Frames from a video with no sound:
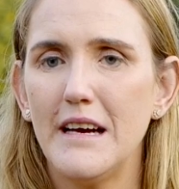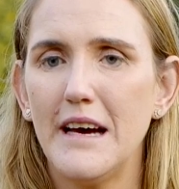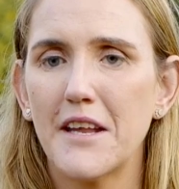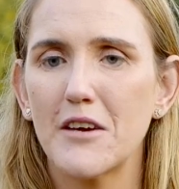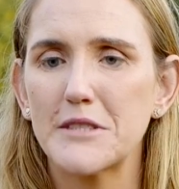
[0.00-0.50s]

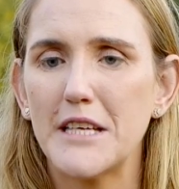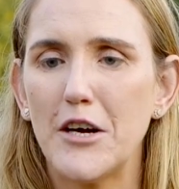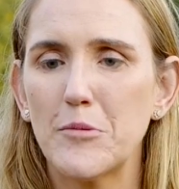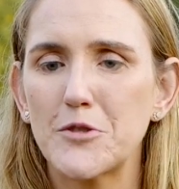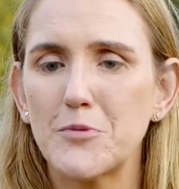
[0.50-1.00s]
and I was
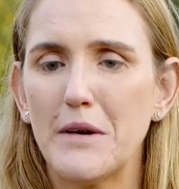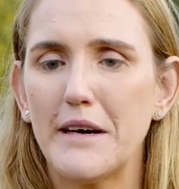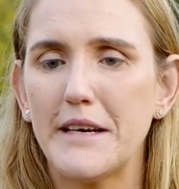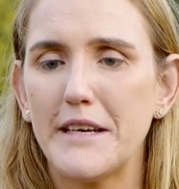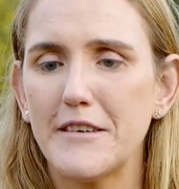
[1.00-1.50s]
helped
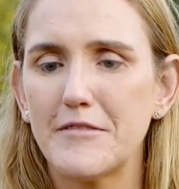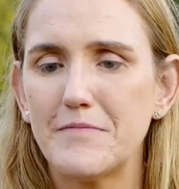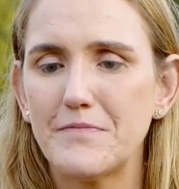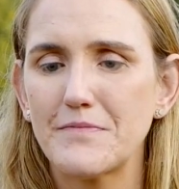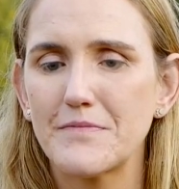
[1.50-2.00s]
by
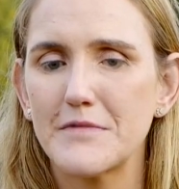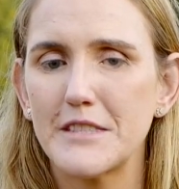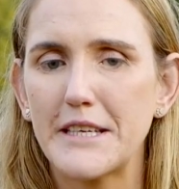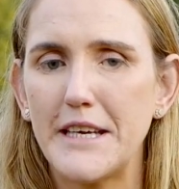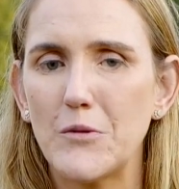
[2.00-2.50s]

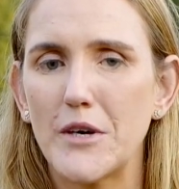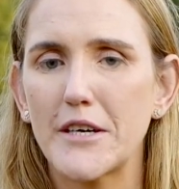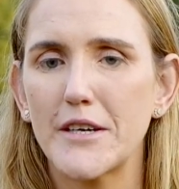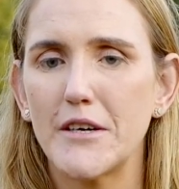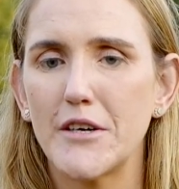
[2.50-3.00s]
a key
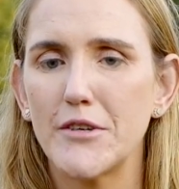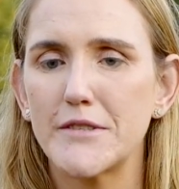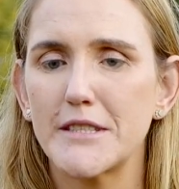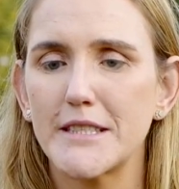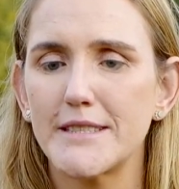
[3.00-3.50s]
worker who
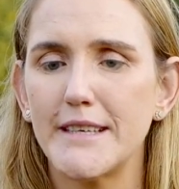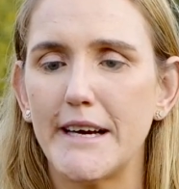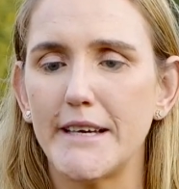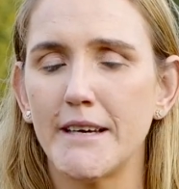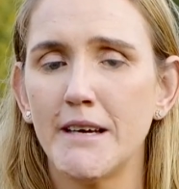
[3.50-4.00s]
to this
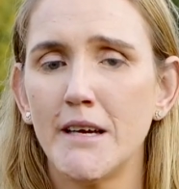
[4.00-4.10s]
day